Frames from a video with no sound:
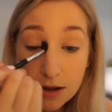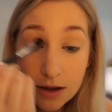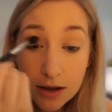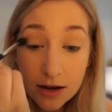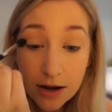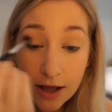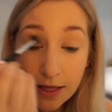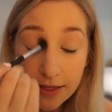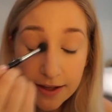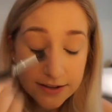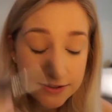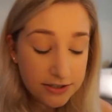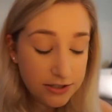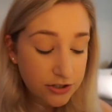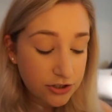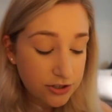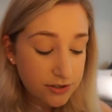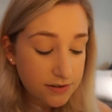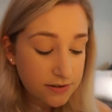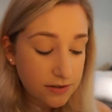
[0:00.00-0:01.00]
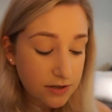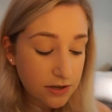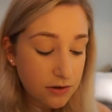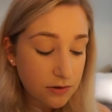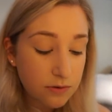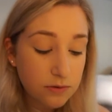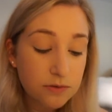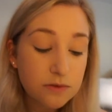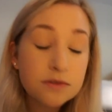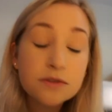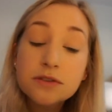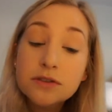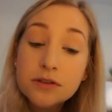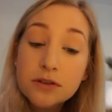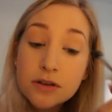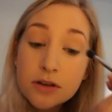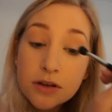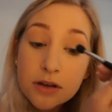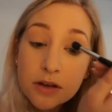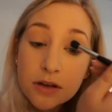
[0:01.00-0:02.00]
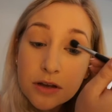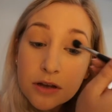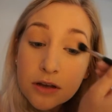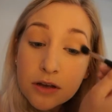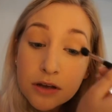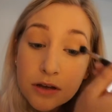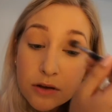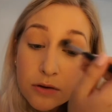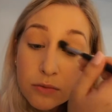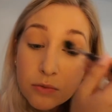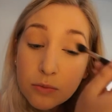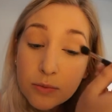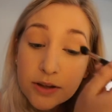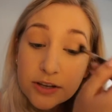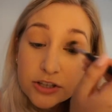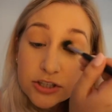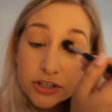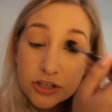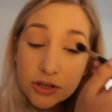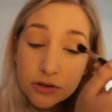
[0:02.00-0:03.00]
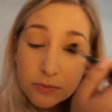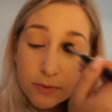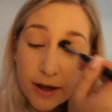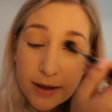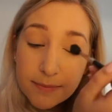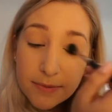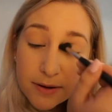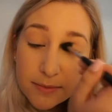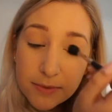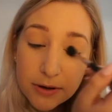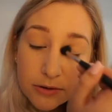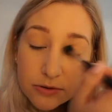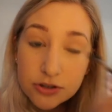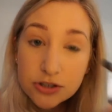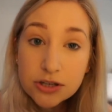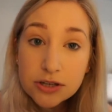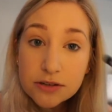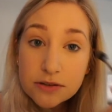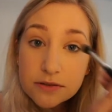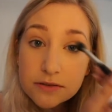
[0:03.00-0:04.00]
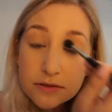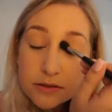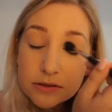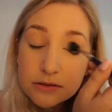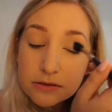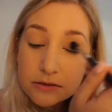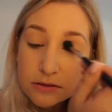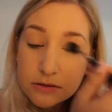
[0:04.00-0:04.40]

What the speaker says: And I like to just use windshield wiper motions.